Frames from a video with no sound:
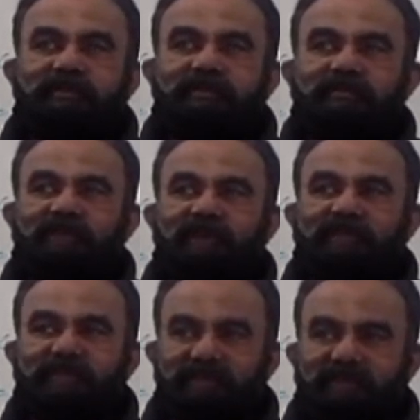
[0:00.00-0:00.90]

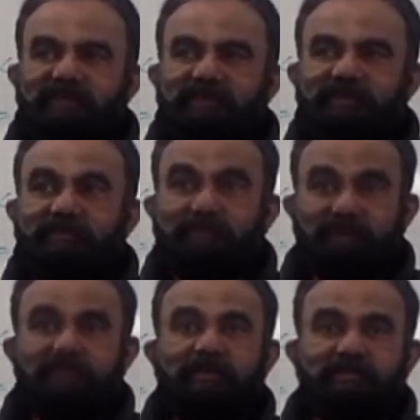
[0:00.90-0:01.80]
gravity. Mass
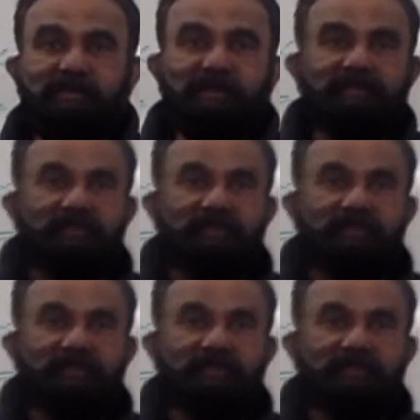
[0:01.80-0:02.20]
times gravity.